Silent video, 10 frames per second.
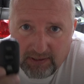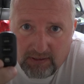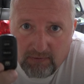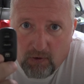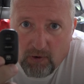
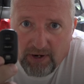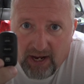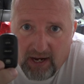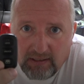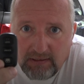
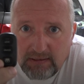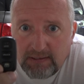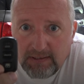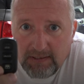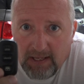Sequoia,
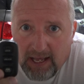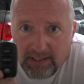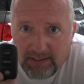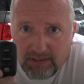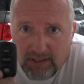
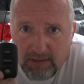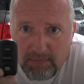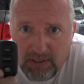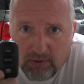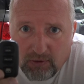and it can
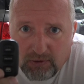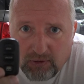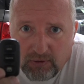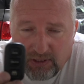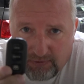be
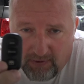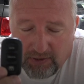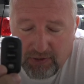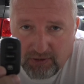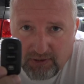also, these
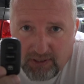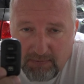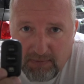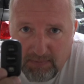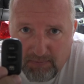functions can be